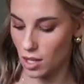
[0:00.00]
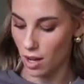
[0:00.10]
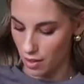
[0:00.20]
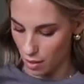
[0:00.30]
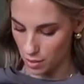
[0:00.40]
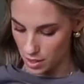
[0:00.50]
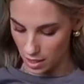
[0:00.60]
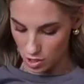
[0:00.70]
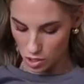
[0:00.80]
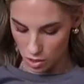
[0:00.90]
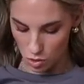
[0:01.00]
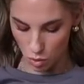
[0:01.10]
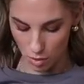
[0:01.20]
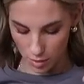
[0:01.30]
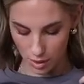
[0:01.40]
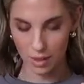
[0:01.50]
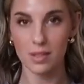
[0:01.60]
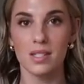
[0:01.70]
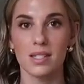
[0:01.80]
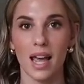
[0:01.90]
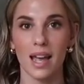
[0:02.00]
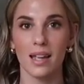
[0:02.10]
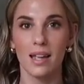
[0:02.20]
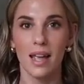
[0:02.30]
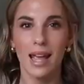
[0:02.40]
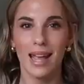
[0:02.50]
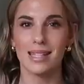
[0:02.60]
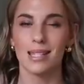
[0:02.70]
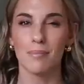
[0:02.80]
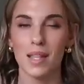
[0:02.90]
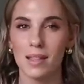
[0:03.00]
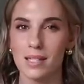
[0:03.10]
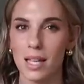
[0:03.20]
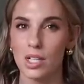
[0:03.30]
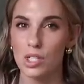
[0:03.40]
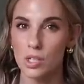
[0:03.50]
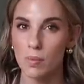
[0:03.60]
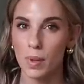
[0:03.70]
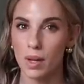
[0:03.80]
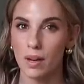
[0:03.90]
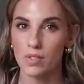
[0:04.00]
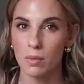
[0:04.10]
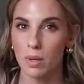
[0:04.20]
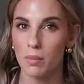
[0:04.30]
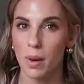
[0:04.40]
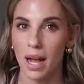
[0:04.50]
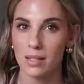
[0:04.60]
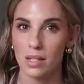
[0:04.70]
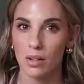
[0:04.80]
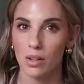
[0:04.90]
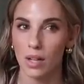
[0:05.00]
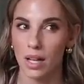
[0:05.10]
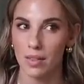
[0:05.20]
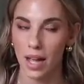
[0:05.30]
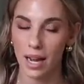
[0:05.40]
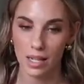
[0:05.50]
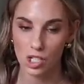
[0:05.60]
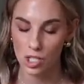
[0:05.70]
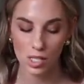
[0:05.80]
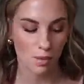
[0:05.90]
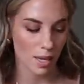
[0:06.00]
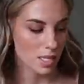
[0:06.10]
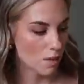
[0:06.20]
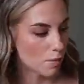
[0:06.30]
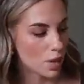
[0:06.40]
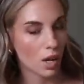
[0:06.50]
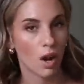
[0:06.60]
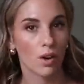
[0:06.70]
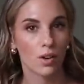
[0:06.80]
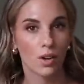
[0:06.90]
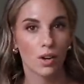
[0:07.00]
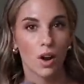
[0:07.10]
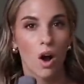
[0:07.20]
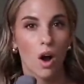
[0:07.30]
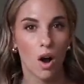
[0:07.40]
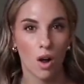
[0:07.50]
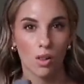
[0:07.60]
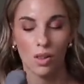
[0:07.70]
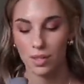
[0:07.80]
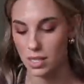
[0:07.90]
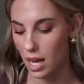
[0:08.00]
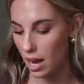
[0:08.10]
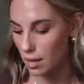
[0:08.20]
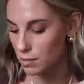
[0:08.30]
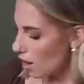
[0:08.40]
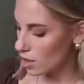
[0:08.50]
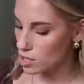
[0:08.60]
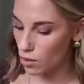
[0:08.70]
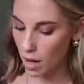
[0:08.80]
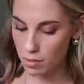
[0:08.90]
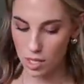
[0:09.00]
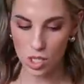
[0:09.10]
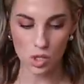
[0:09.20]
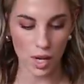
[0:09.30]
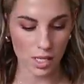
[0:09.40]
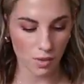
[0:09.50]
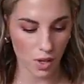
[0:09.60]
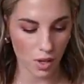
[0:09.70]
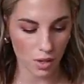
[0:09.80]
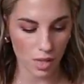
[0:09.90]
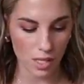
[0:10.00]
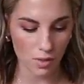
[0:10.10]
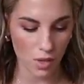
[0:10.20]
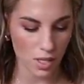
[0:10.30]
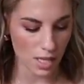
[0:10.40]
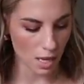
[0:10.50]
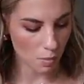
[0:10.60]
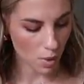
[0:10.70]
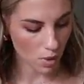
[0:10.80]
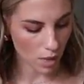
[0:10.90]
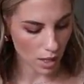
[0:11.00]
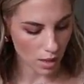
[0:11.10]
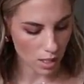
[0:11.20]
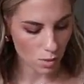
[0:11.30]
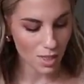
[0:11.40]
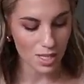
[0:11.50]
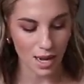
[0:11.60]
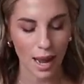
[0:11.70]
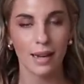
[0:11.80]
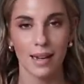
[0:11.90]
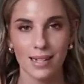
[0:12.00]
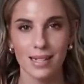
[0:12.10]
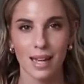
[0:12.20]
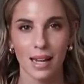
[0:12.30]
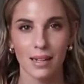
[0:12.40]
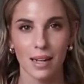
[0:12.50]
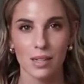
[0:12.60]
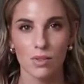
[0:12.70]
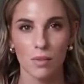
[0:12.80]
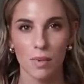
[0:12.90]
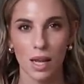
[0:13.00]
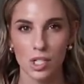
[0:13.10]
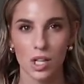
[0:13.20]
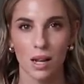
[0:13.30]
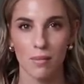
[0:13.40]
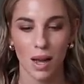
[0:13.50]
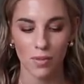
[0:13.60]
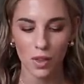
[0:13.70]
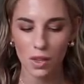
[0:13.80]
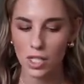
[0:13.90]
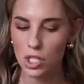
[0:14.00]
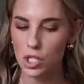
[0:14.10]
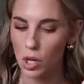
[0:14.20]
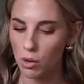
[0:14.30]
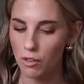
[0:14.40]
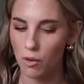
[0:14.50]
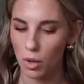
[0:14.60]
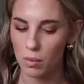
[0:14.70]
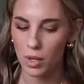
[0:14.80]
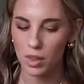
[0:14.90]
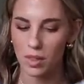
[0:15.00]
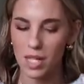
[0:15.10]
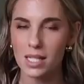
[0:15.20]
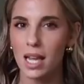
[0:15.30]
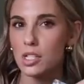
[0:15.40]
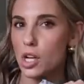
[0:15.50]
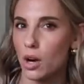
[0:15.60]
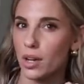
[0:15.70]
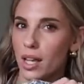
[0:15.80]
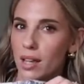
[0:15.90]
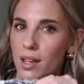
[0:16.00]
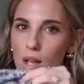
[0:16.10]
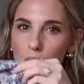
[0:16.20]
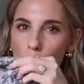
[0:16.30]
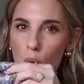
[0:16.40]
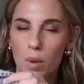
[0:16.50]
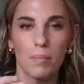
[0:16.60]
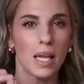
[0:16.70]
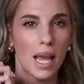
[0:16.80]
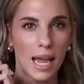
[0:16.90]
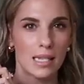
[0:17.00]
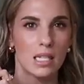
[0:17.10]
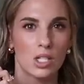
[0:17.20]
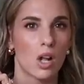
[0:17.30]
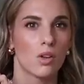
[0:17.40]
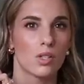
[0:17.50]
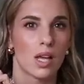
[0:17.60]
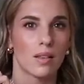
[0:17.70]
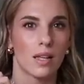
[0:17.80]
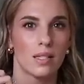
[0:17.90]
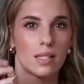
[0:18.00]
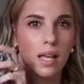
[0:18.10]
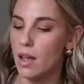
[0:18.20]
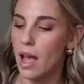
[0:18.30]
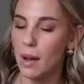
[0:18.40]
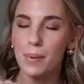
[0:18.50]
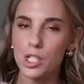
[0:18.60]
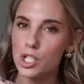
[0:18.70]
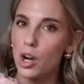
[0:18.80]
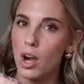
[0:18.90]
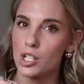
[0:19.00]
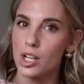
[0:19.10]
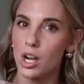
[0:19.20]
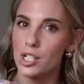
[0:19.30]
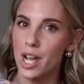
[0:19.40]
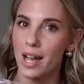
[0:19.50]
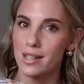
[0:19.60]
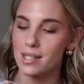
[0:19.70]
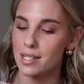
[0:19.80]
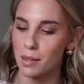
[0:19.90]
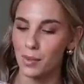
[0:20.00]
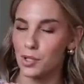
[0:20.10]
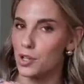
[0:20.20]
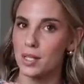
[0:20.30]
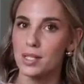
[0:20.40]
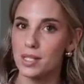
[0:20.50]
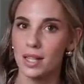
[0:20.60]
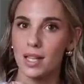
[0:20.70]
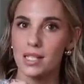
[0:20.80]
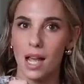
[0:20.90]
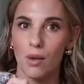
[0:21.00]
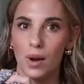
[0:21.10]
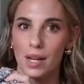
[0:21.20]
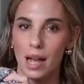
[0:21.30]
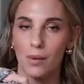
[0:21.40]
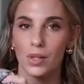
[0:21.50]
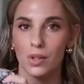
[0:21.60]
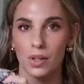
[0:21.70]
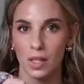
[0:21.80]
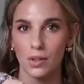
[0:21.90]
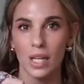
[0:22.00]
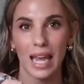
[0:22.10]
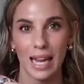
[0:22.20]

thought that was such an adorable little set and something that's like super comfortable, practical, and that I can just see myself putting on her all the time. Also grabbed this dress for her. This, for example, like this was $9.99, guys, from H&M. I feel like that's so affordable. This at Target would be $18 at least. Like, I'm pretty sure Oshkosh has similar dresses to this out right now, and they're literally